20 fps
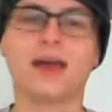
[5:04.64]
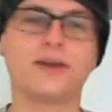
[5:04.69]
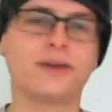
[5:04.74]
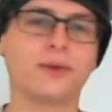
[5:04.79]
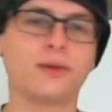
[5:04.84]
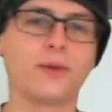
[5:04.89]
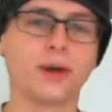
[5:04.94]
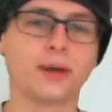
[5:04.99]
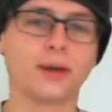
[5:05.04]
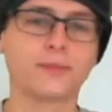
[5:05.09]
If
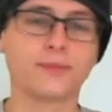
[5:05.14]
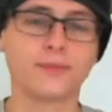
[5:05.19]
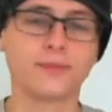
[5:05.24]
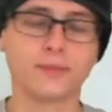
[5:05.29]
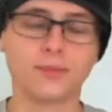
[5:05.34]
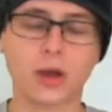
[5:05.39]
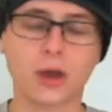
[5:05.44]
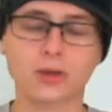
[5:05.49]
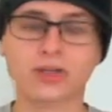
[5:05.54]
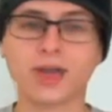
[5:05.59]
you want to
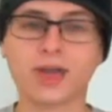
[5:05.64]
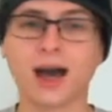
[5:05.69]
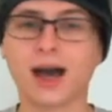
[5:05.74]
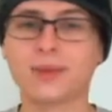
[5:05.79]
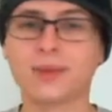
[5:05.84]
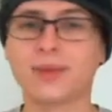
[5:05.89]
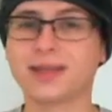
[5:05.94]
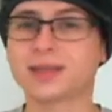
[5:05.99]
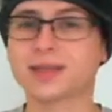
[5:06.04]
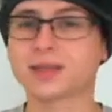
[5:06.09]
post
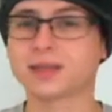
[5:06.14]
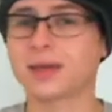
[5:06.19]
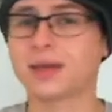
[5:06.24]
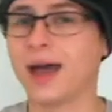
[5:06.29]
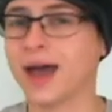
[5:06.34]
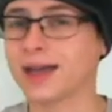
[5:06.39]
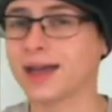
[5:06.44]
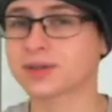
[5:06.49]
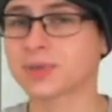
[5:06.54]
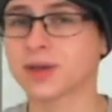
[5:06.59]
comments,
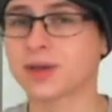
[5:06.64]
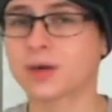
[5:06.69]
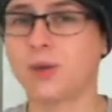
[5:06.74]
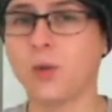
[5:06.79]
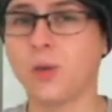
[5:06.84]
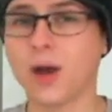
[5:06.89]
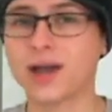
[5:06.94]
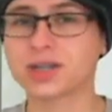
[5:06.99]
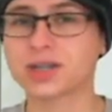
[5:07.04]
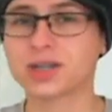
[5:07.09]
ask me a
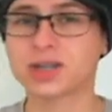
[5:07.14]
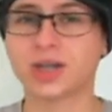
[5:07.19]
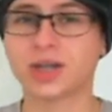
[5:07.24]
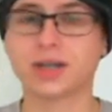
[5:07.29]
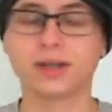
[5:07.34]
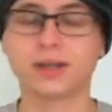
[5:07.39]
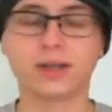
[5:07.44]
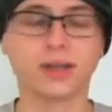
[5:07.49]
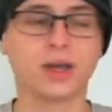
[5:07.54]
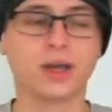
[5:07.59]

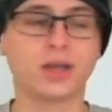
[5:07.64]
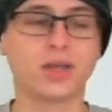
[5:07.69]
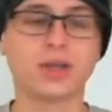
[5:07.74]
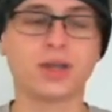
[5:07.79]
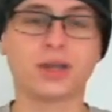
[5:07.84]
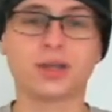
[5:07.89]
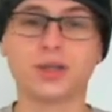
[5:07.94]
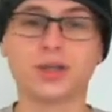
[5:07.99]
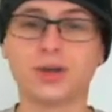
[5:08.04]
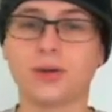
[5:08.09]
question, you
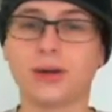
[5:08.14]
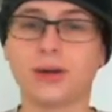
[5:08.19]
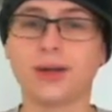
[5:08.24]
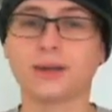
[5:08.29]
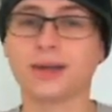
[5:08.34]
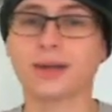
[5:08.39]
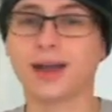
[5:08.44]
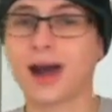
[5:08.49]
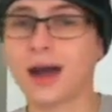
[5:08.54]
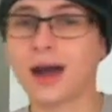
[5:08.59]
can do it
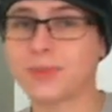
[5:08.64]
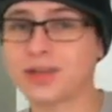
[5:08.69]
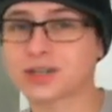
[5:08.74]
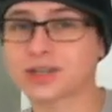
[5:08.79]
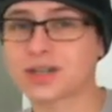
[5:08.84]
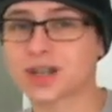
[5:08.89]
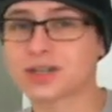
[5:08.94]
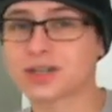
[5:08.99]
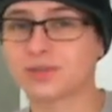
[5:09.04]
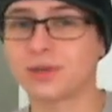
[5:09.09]
in the comment
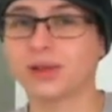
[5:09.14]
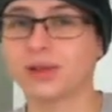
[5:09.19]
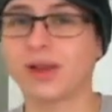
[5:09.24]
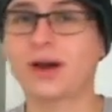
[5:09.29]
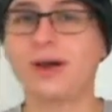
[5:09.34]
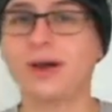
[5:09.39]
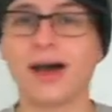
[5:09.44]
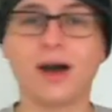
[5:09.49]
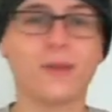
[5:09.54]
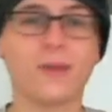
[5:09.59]
section
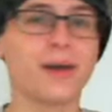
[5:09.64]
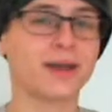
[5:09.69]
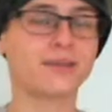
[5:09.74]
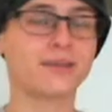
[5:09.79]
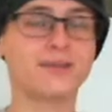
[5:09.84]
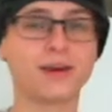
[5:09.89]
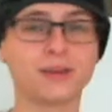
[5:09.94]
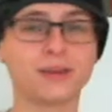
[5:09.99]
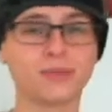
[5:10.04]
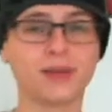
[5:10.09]
below. Hell, make
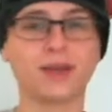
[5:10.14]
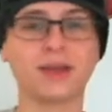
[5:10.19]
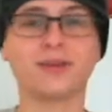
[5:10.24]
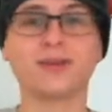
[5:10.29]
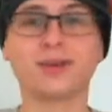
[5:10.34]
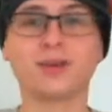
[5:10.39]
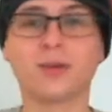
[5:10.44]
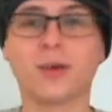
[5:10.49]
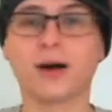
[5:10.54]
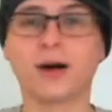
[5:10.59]
fun of me
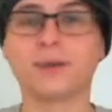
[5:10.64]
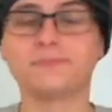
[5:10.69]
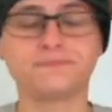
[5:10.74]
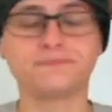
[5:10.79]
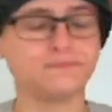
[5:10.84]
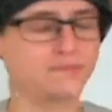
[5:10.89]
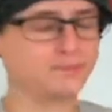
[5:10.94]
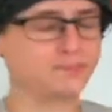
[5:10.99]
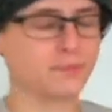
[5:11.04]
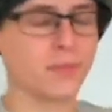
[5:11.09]
if you want.
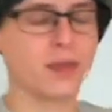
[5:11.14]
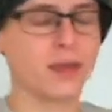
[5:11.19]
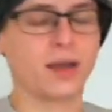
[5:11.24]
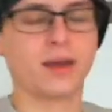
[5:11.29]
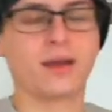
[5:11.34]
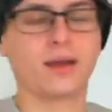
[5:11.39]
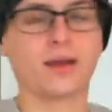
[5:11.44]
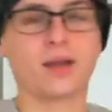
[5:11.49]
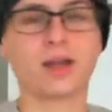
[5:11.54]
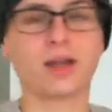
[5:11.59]

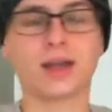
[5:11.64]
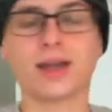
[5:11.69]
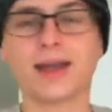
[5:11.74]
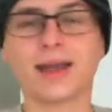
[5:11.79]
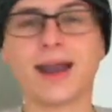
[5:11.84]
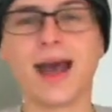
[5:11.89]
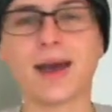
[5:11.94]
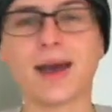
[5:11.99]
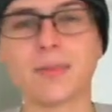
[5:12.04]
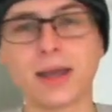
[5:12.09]
You can
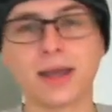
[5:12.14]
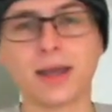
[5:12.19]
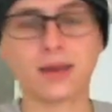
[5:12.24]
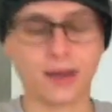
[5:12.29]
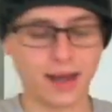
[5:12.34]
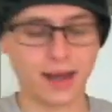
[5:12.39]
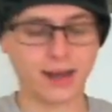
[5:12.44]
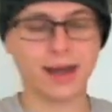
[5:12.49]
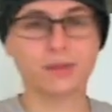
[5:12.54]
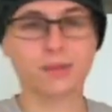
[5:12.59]
get at me.
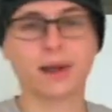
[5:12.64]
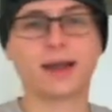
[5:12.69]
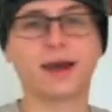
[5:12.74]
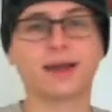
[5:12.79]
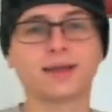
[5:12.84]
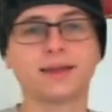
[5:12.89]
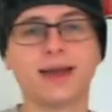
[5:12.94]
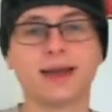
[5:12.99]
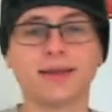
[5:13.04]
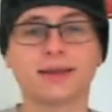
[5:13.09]
I got my
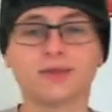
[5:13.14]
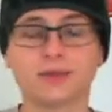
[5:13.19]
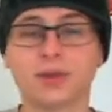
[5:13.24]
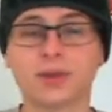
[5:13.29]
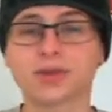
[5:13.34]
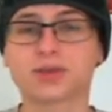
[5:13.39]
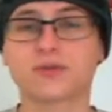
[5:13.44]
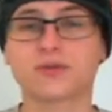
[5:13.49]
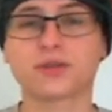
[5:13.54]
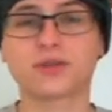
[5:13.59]
contact
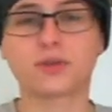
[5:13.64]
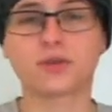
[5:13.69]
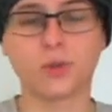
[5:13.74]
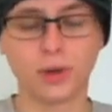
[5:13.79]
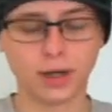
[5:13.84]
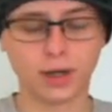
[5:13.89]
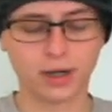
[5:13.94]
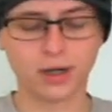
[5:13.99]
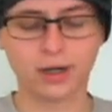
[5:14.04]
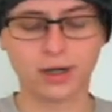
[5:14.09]
information for
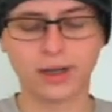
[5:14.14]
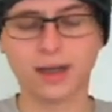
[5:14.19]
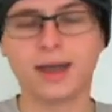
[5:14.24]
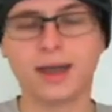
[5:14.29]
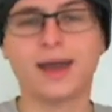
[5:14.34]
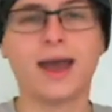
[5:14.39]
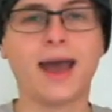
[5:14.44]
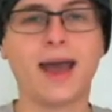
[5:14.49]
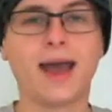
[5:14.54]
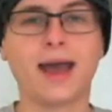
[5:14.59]
Twitter
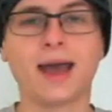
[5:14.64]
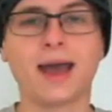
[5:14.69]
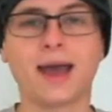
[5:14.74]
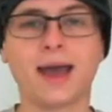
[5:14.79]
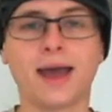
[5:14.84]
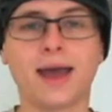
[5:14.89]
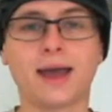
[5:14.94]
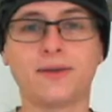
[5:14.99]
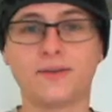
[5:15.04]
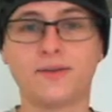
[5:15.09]

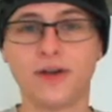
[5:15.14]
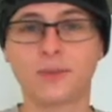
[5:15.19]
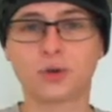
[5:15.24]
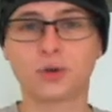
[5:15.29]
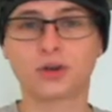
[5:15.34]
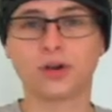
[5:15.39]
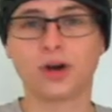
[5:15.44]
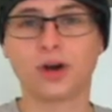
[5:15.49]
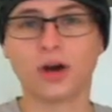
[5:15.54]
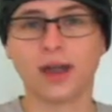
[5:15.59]
and
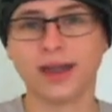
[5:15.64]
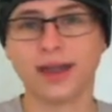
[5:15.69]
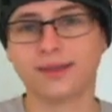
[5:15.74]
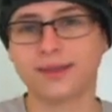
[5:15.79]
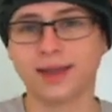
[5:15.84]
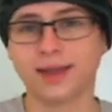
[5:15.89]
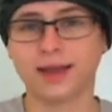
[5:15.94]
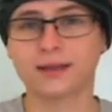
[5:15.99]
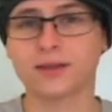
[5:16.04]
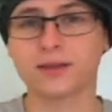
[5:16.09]
Vapor Talk at
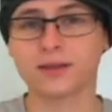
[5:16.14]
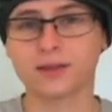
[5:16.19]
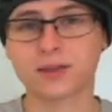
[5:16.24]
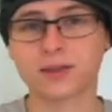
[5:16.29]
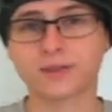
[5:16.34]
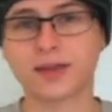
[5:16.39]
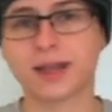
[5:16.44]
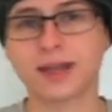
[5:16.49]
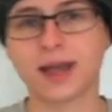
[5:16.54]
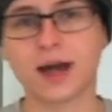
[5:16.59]
the end of
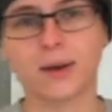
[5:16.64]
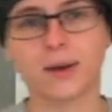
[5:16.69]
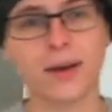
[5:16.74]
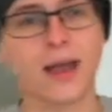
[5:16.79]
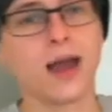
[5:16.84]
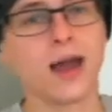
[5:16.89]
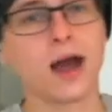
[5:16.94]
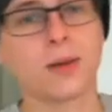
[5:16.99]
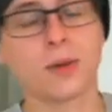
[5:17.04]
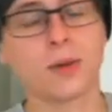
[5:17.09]
this video.
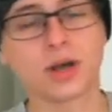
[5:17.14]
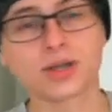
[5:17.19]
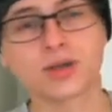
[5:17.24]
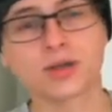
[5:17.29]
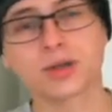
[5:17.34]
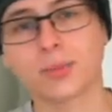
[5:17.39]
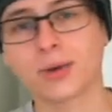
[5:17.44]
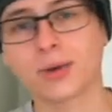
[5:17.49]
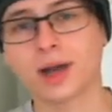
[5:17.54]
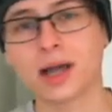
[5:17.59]
I'm also
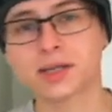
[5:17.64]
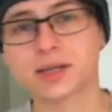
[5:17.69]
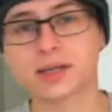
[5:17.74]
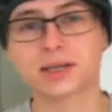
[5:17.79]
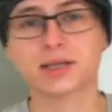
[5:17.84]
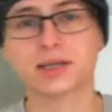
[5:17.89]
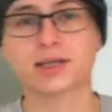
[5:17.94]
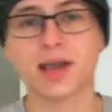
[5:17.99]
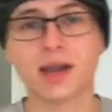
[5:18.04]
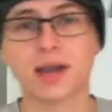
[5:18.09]
in the
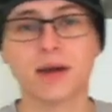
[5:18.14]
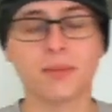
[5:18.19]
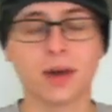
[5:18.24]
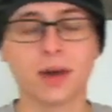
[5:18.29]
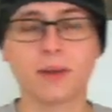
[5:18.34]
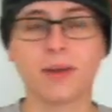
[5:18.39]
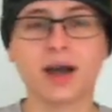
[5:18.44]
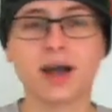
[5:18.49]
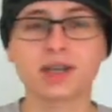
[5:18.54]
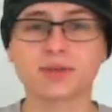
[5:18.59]
process of setting up
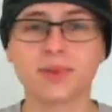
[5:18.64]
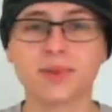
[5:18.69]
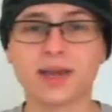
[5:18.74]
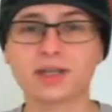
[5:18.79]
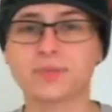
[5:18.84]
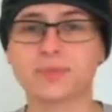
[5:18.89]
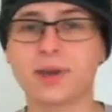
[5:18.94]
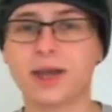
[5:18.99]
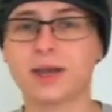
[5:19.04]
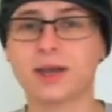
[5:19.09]
my
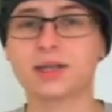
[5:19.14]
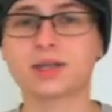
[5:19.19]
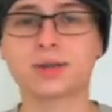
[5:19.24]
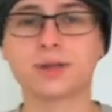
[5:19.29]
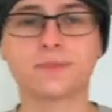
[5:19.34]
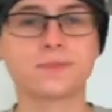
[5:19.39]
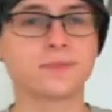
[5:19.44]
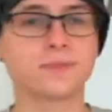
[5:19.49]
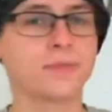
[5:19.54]
MySpace page.